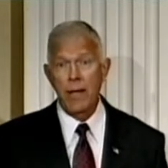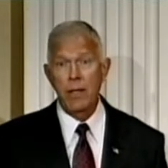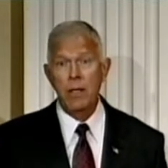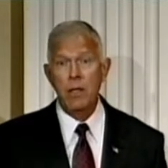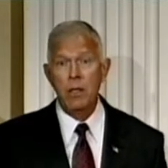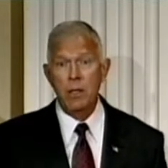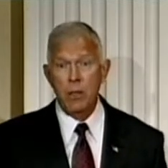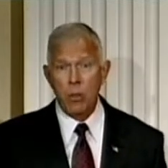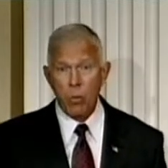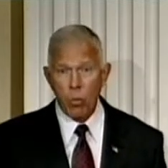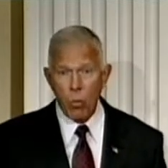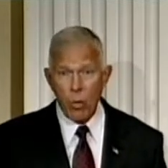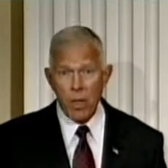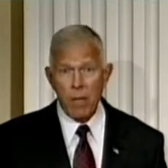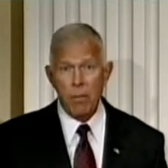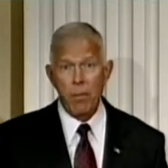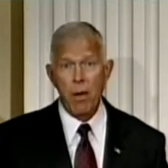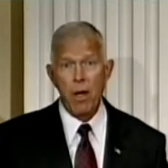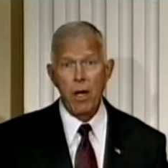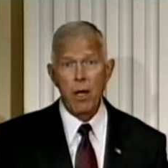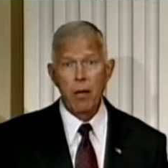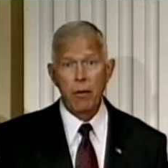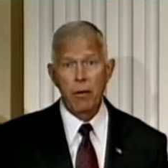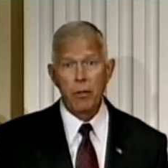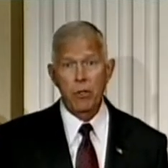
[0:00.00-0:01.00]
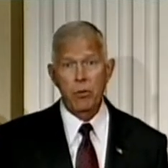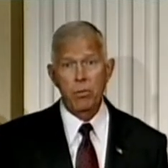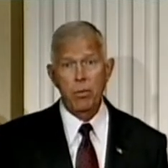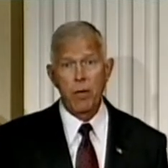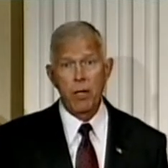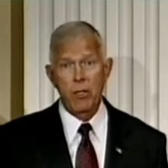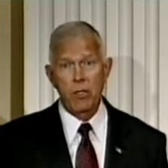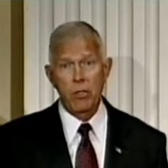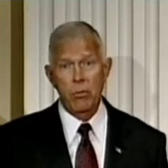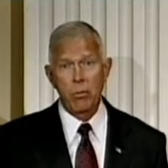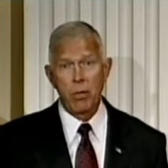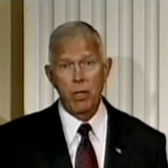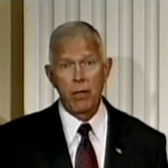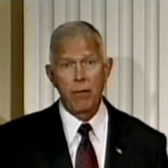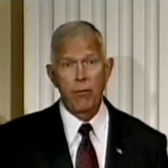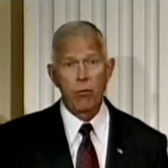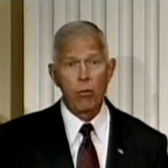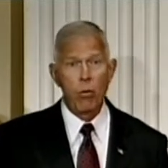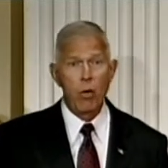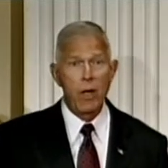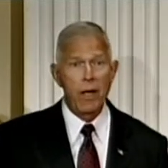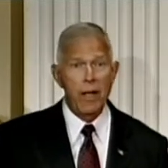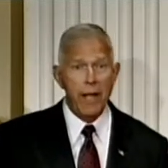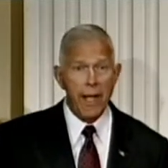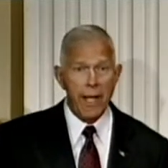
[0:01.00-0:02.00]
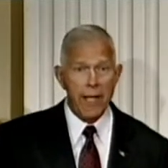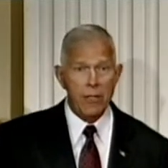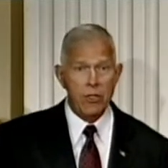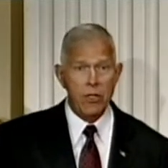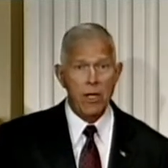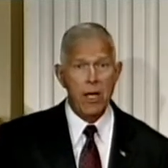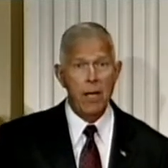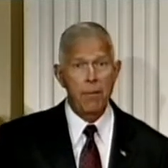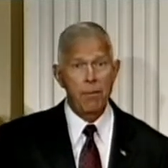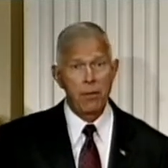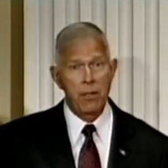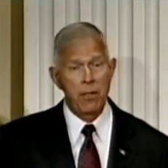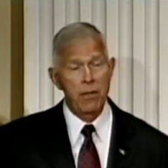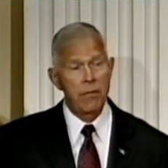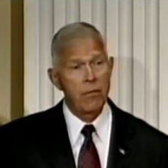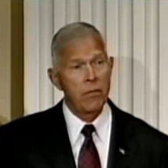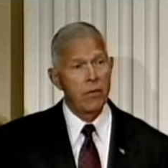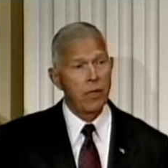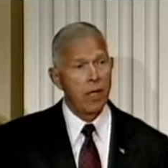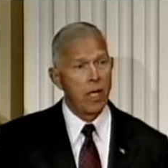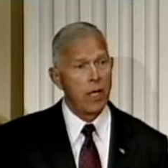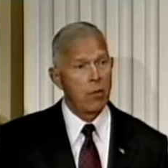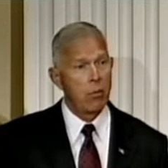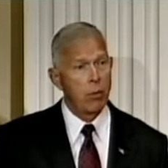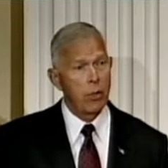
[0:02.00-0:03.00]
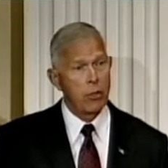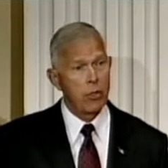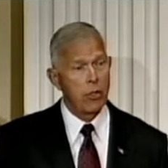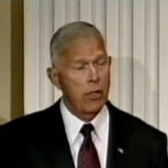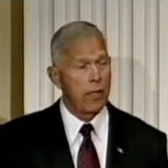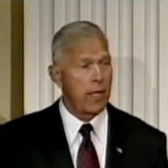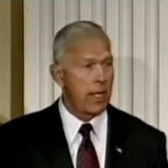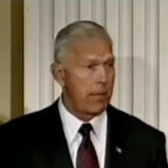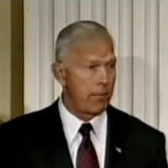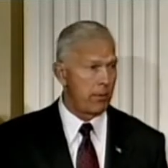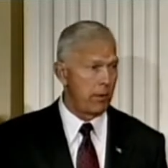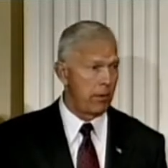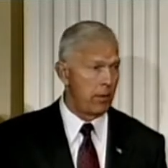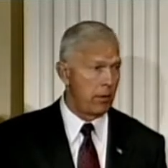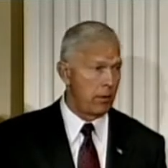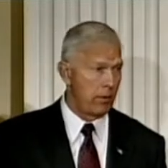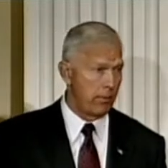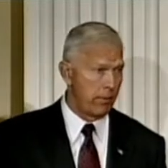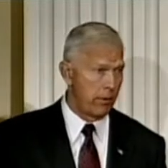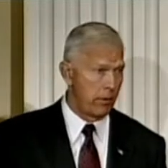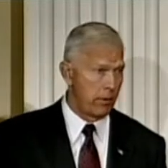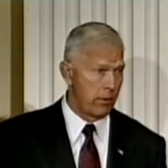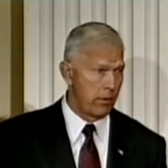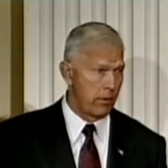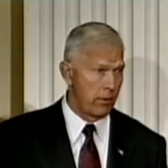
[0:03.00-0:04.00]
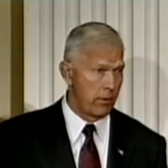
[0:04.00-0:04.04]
we bear a responsibility for what has happened and what should happen in the future.